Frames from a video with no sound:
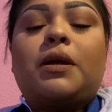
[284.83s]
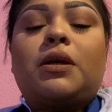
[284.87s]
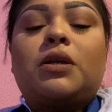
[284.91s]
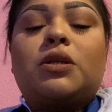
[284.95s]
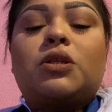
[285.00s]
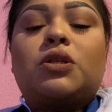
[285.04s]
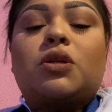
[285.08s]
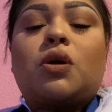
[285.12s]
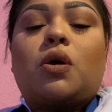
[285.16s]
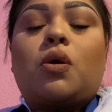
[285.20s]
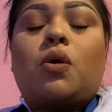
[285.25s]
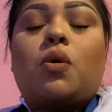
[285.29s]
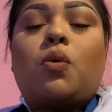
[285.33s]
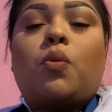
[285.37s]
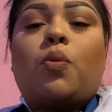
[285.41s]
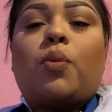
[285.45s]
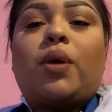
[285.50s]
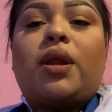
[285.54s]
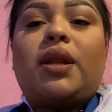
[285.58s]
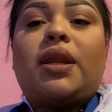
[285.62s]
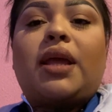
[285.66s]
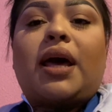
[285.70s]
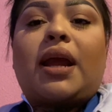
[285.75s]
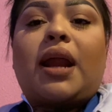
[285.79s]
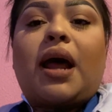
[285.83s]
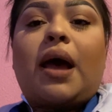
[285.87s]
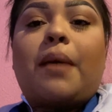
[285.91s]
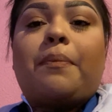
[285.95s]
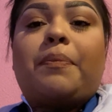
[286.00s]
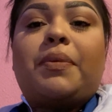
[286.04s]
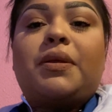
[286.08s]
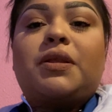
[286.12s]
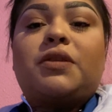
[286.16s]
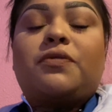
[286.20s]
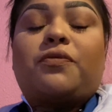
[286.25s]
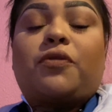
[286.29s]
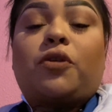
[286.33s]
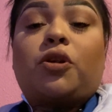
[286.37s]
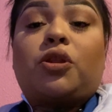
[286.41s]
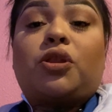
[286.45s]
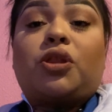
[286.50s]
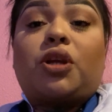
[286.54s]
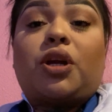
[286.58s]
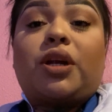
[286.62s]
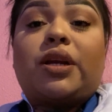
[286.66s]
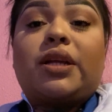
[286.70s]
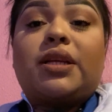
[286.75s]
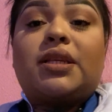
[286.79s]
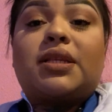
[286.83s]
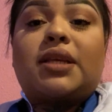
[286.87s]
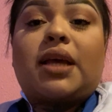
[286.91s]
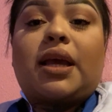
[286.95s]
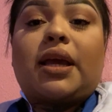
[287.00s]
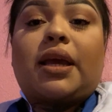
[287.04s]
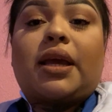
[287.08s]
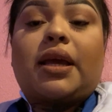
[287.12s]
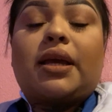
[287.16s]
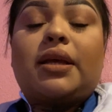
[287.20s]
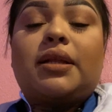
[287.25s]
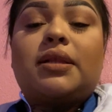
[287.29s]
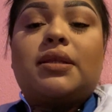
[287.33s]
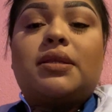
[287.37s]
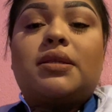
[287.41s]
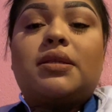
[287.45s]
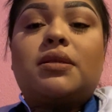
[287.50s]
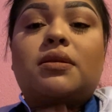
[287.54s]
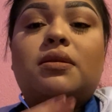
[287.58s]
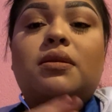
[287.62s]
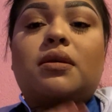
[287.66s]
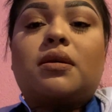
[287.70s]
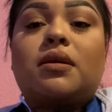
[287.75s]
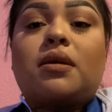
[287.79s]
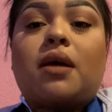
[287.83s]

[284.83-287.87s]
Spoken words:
So when that happens for 30 seconds,